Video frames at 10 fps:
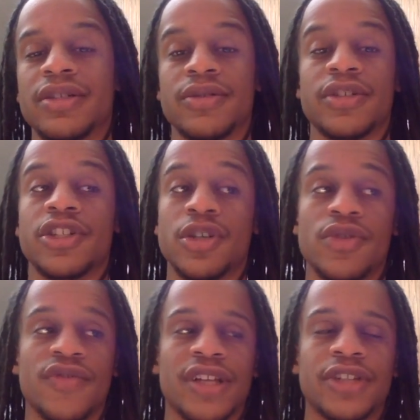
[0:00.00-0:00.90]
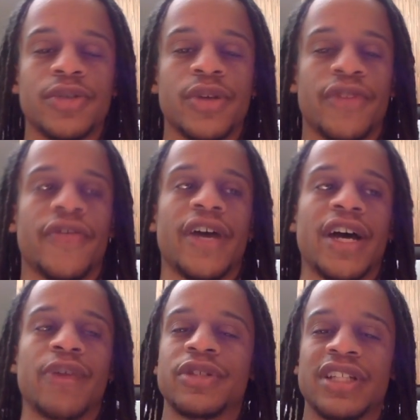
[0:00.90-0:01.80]
so it sold for like
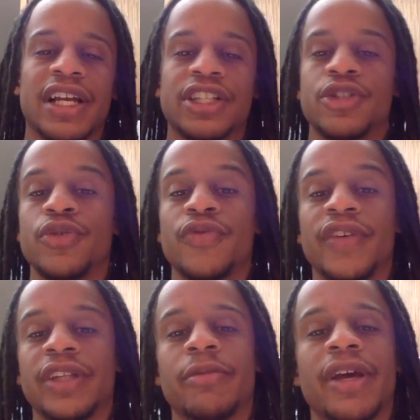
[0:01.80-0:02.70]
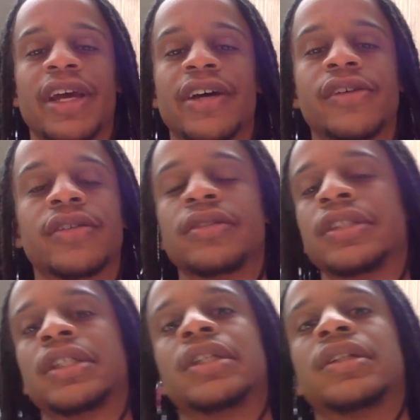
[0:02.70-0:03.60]
$285, which is like a $250 payout.
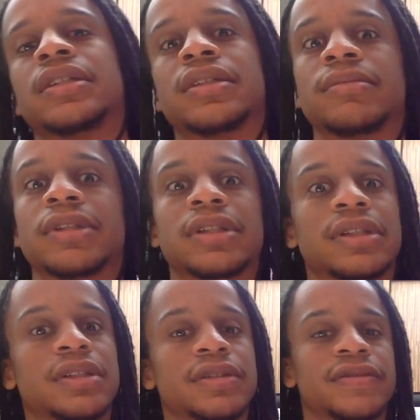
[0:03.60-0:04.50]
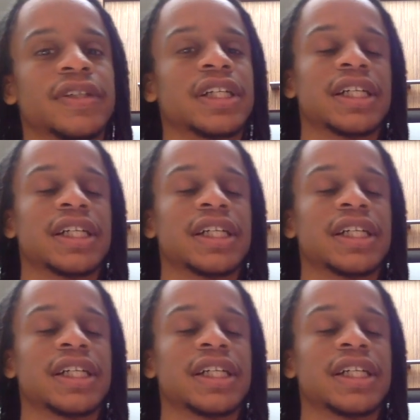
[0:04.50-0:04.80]
So I'm like, oh, fuck.